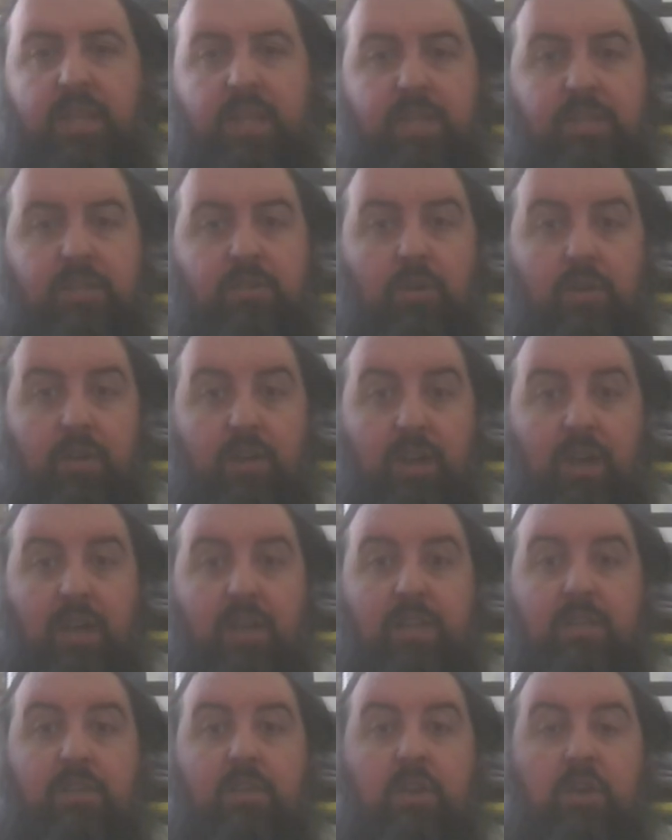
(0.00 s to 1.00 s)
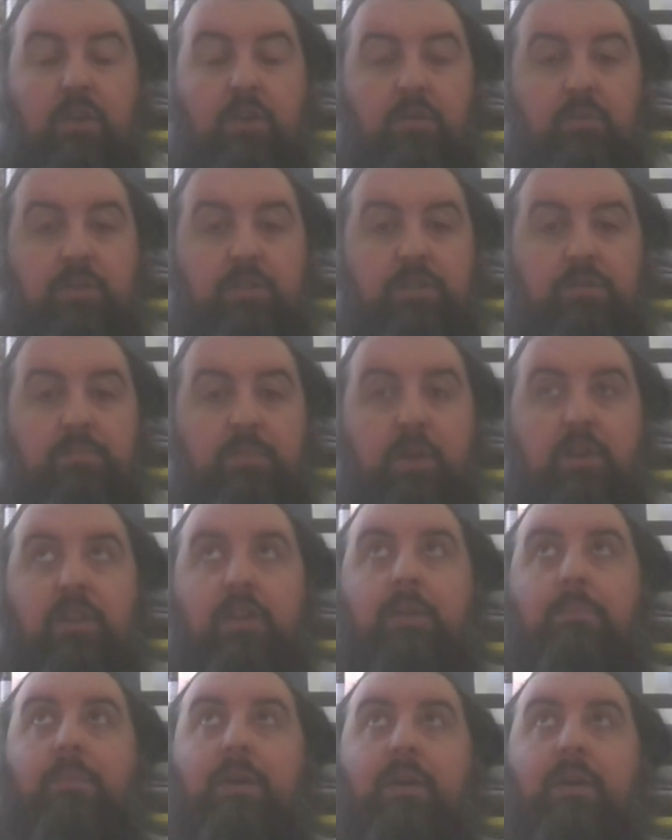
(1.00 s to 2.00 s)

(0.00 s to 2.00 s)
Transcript: It's got light which is burning above.